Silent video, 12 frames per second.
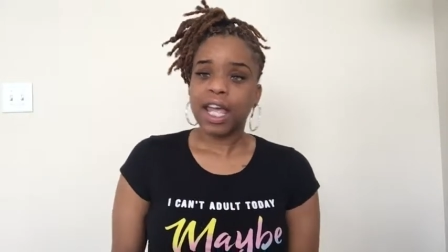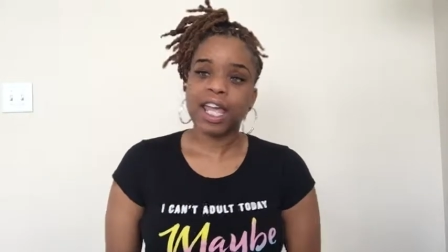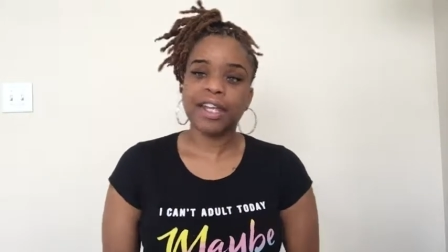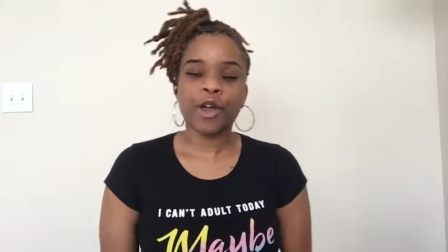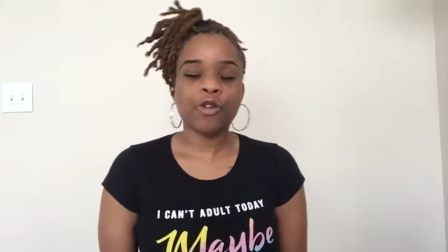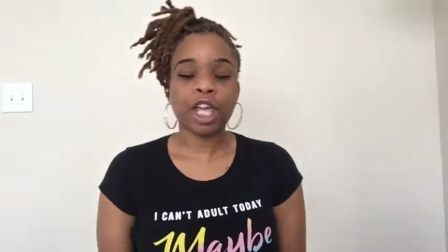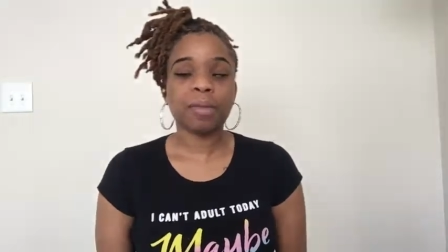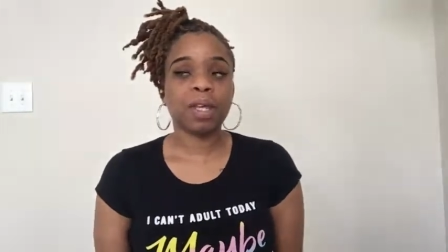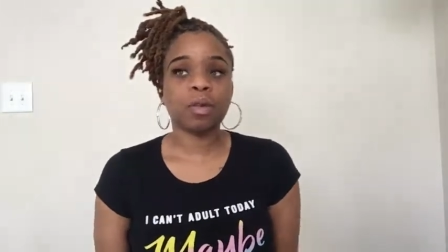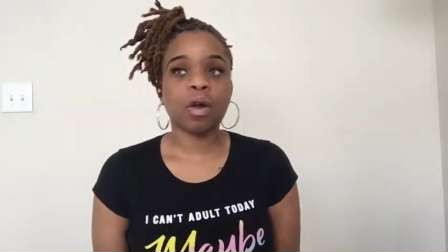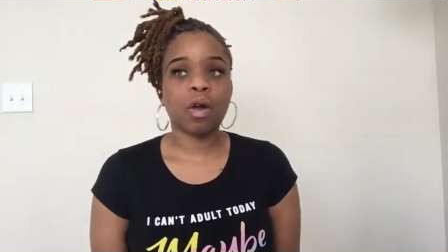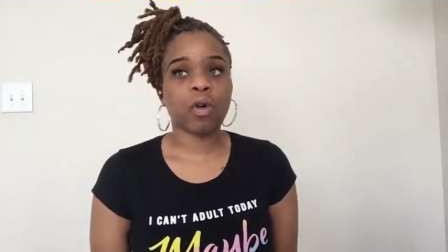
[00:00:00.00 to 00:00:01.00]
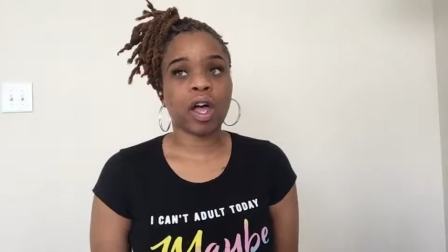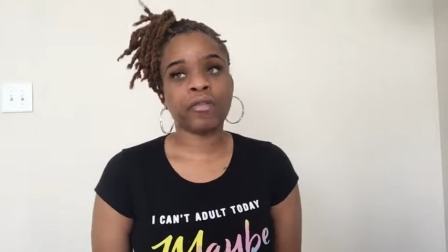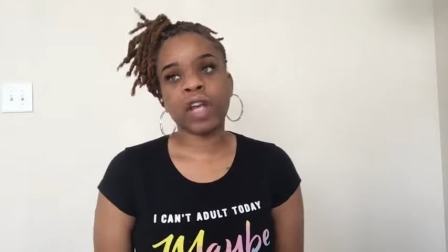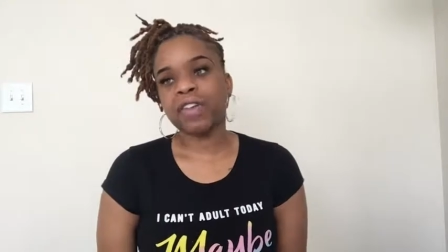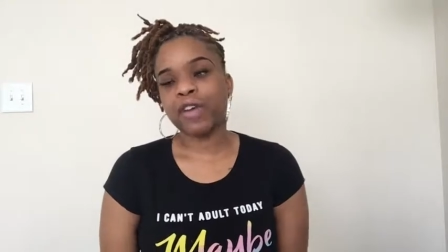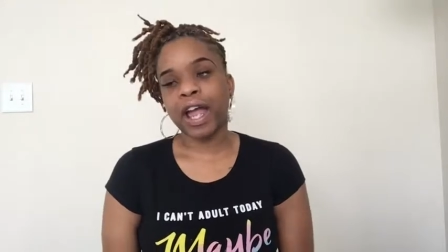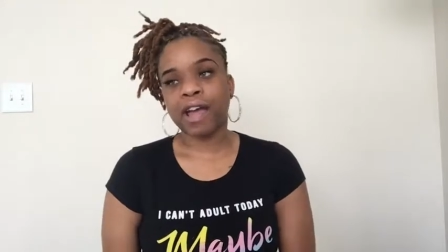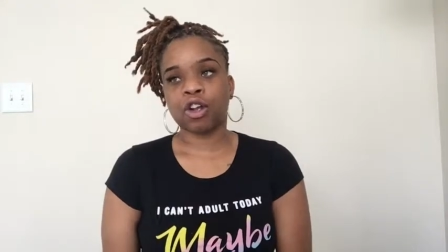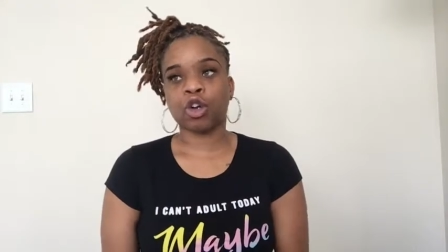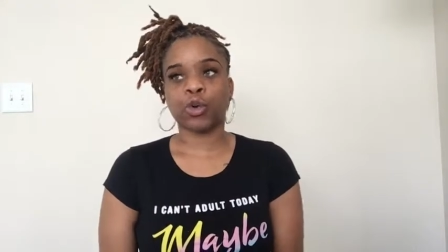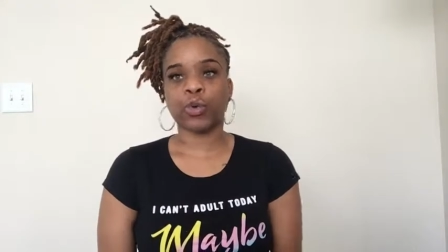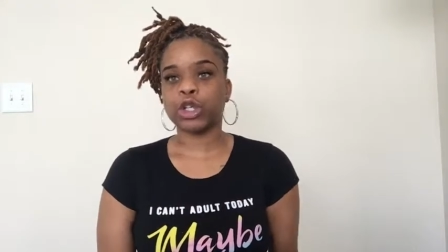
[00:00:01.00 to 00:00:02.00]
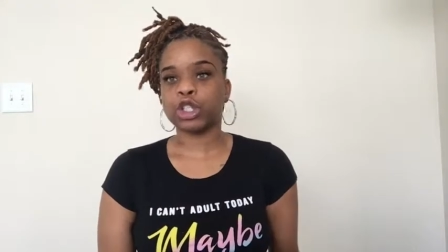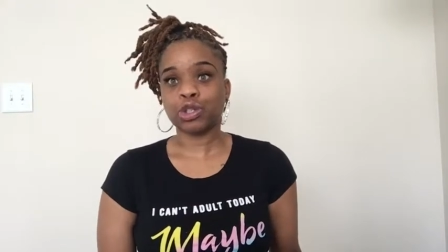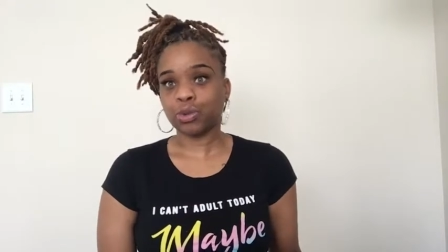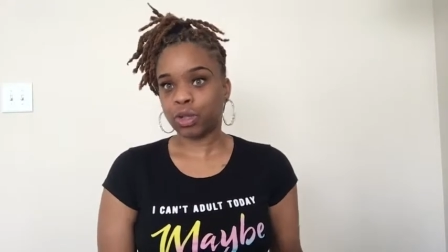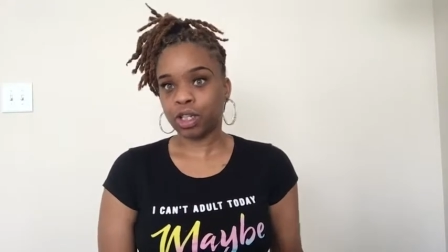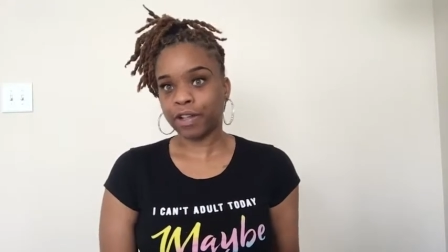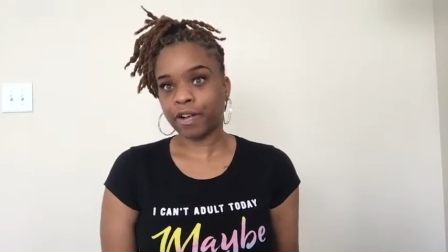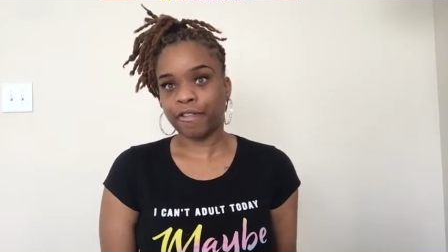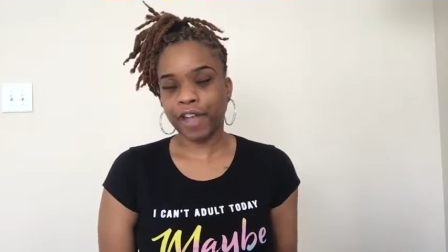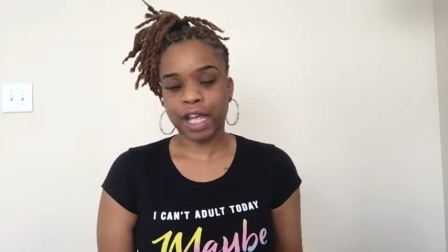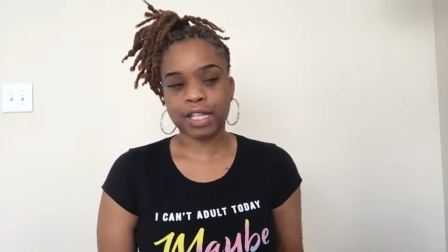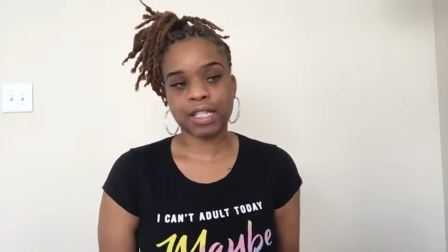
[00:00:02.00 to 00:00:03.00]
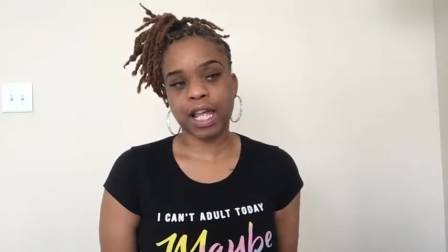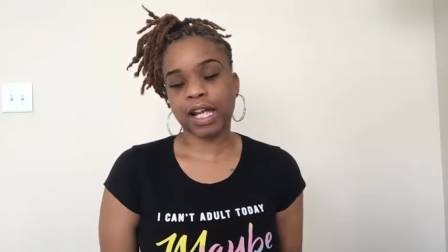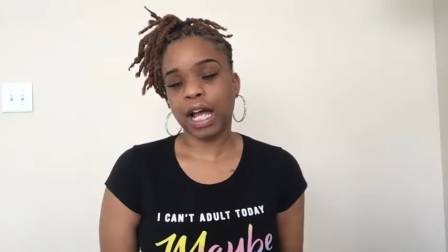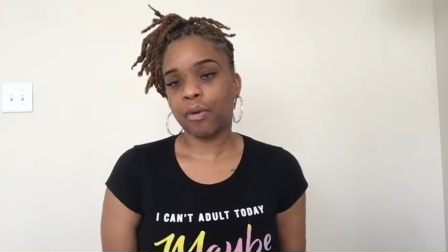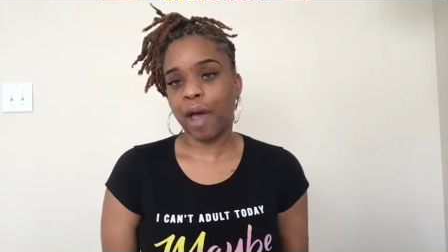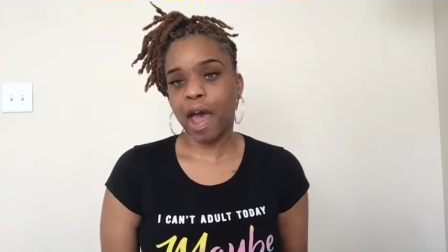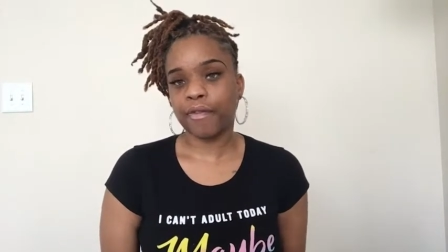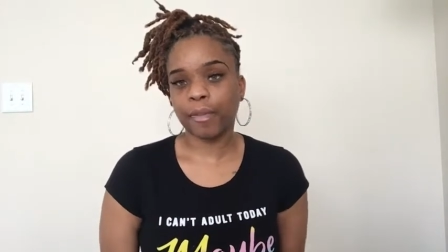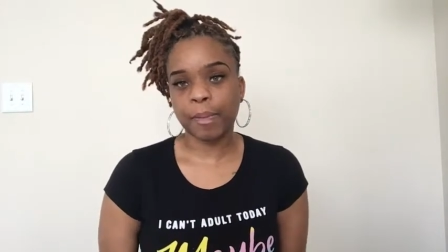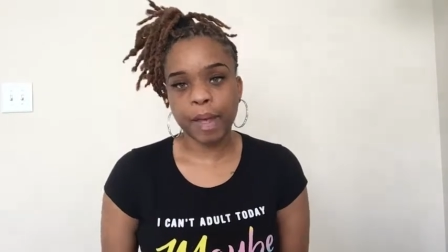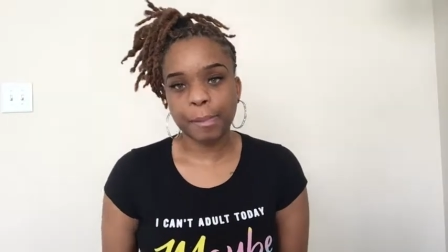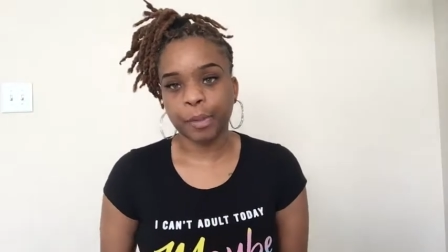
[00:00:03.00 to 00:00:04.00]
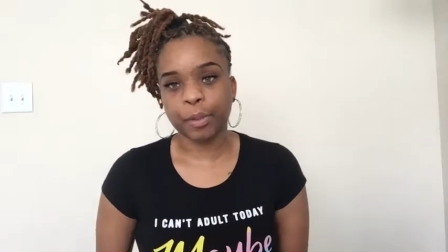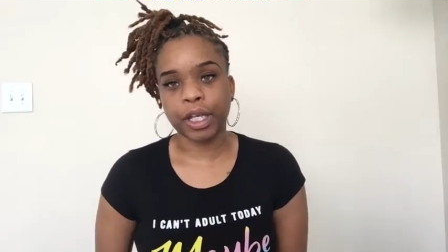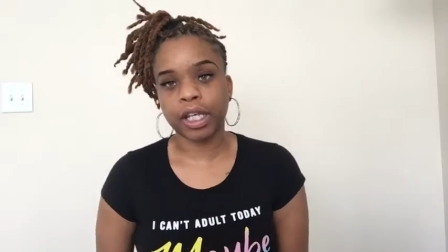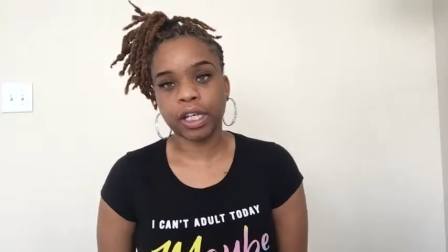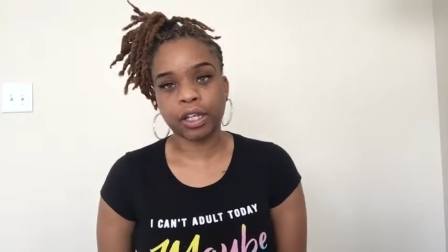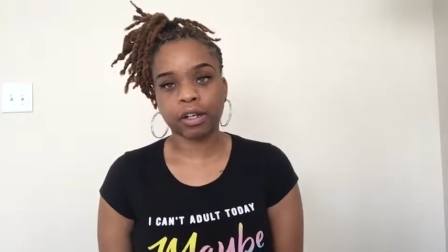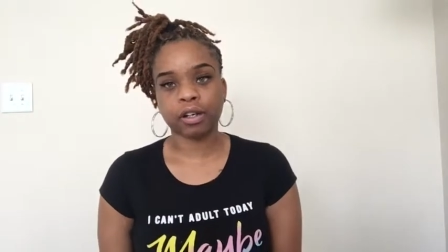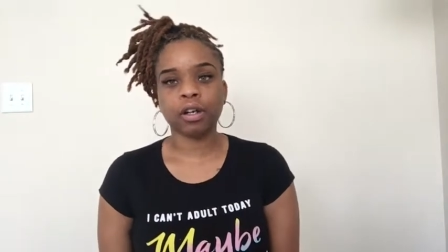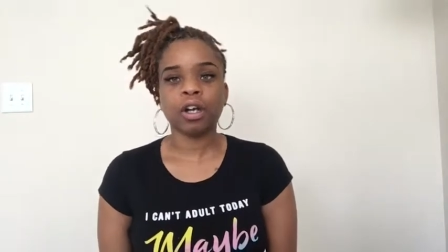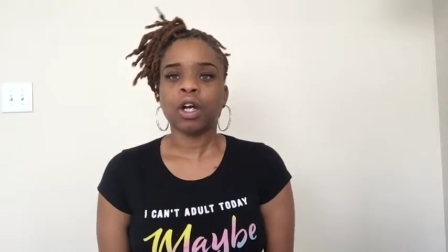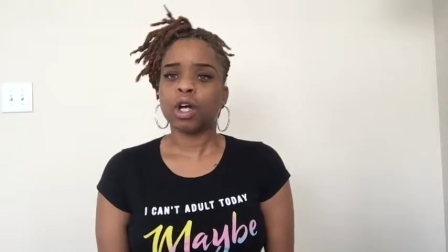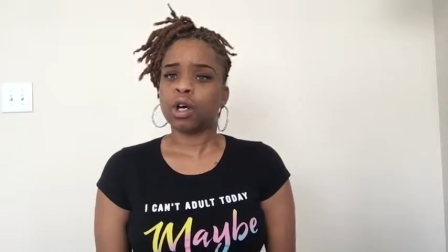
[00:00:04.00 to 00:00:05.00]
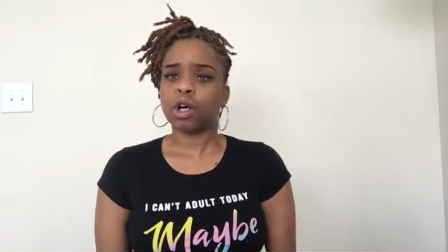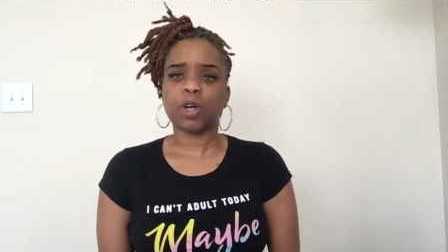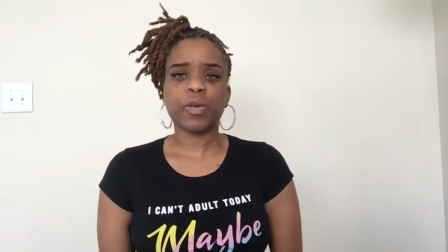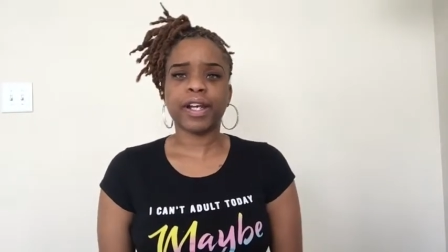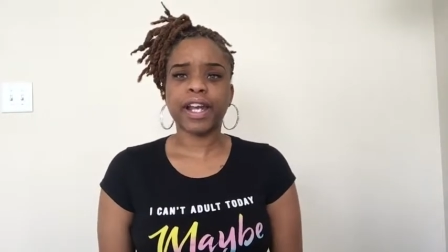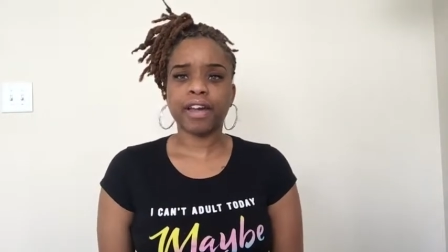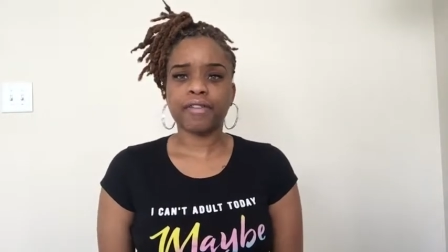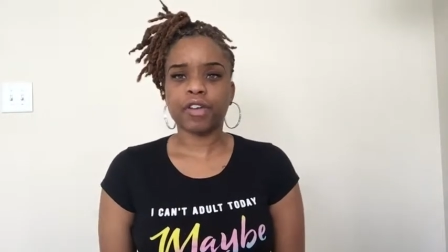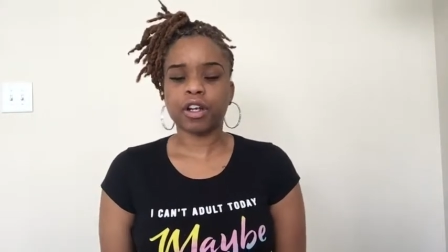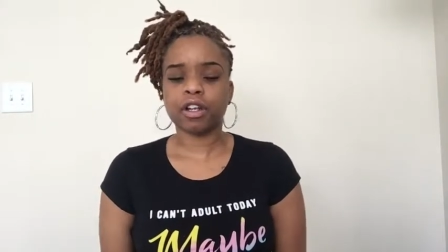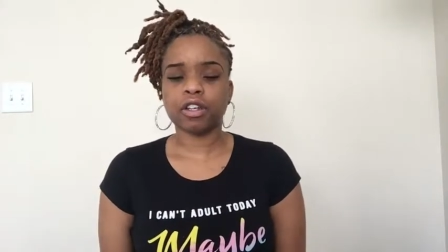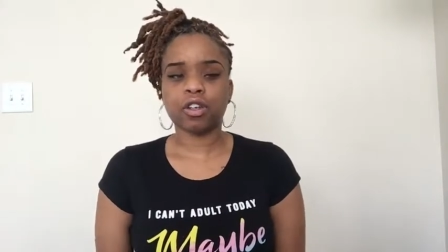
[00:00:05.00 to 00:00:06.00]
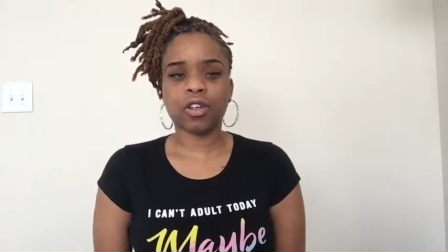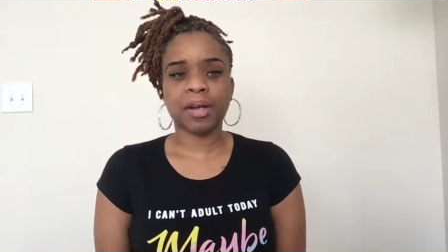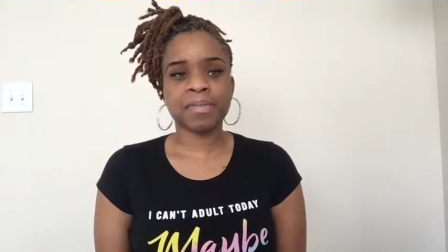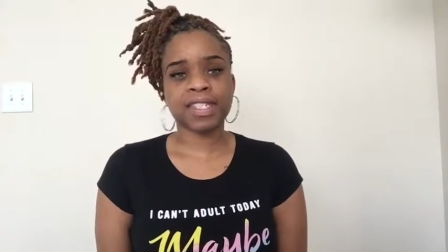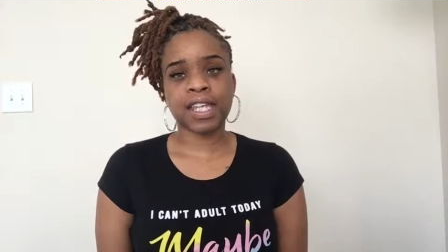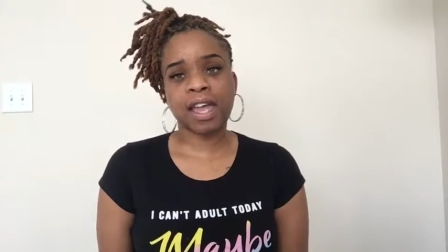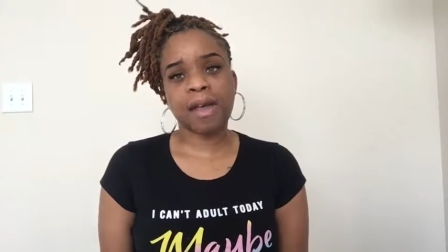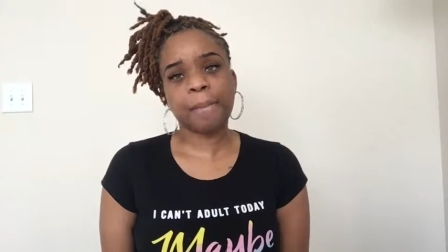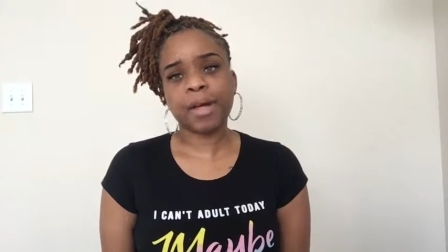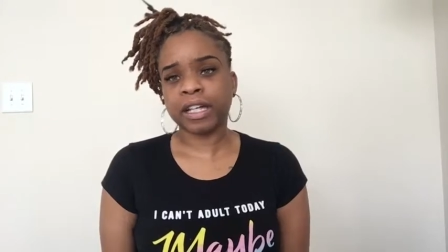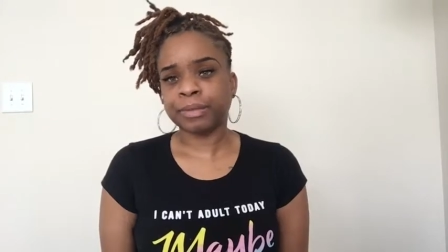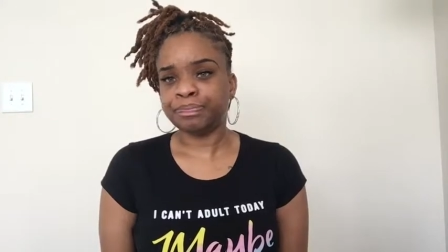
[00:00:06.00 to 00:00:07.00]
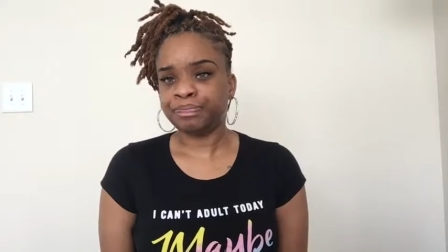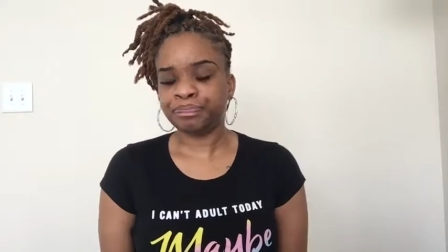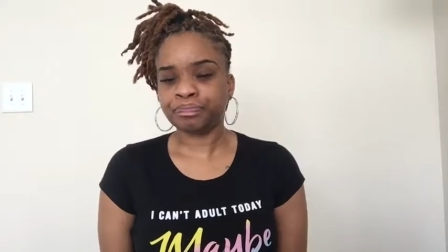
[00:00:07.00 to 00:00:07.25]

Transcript: And don't get me wrong, I've never had a crystal clear face. Like I would have a pimple here or whatever, you know what I'm saying? But